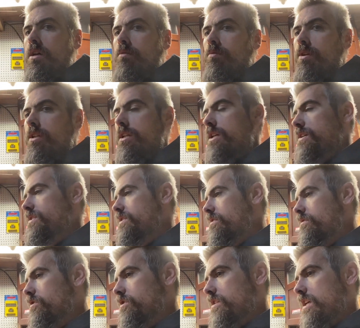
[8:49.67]
what it likes,
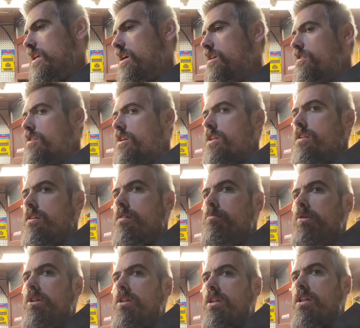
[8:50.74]
looks like underneath
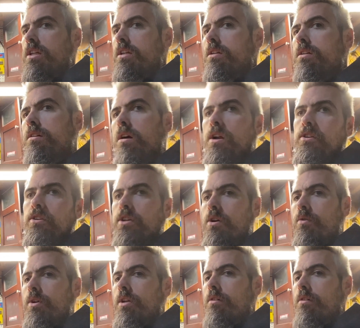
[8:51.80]
completely undercoated,